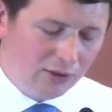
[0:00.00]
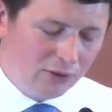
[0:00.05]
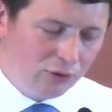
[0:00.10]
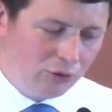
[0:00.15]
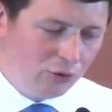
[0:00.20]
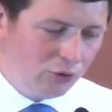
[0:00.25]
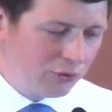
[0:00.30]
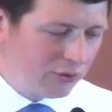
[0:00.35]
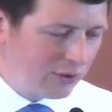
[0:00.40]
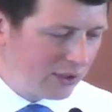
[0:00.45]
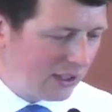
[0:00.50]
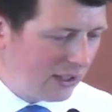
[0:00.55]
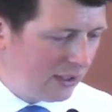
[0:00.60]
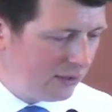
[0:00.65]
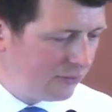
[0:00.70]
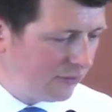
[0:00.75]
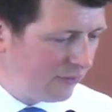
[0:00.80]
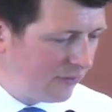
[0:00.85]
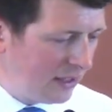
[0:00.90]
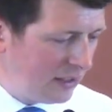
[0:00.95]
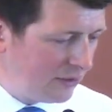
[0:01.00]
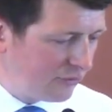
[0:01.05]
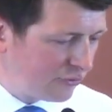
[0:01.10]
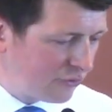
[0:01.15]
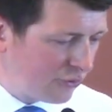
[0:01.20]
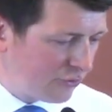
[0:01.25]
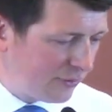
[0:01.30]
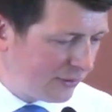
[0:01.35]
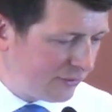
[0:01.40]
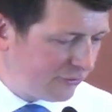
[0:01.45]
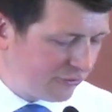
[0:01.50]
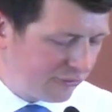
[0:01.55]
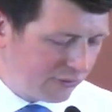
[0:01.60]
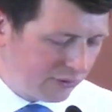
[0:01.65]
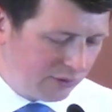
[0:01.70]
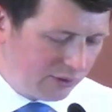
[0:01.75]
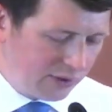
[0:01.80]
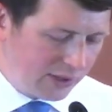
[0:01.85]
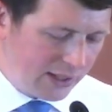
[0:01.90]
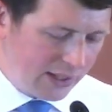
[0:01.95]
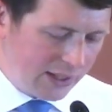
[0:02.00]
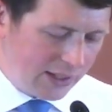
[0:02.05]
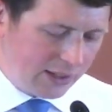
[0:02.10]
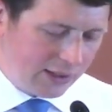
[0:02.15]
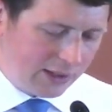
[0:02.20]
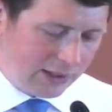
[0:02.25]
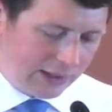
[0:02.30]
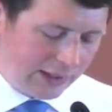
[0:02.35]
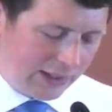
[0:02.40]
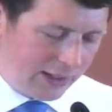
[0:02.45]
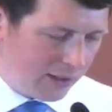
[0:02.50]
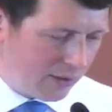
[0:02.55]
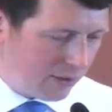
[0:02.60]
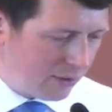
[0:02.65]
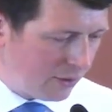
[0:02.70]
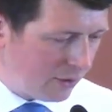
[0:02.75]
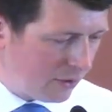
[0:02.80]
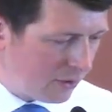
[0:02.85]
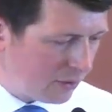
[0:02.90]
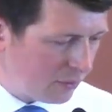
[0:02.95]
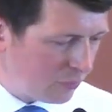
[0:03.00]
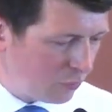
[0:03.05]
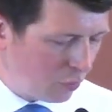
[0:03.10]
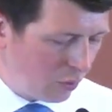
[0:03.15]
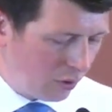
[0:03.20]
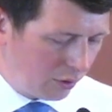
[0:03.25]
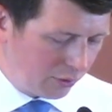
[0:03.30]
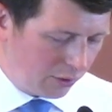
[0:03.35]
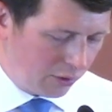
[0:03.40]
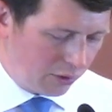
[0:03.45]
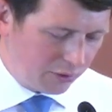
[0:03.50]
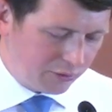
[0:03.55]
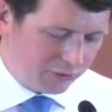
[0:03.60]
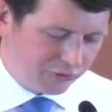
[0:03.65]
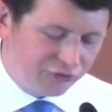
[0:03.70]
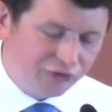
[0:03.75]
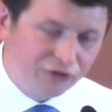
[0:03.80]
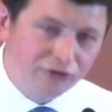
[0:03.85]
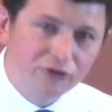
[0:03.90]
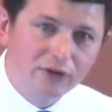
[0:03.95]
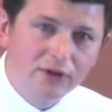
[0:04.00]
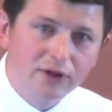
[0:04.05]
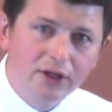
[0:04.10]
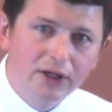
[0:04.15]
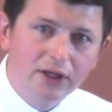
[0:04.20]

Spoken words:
Look into these crystal clear waters.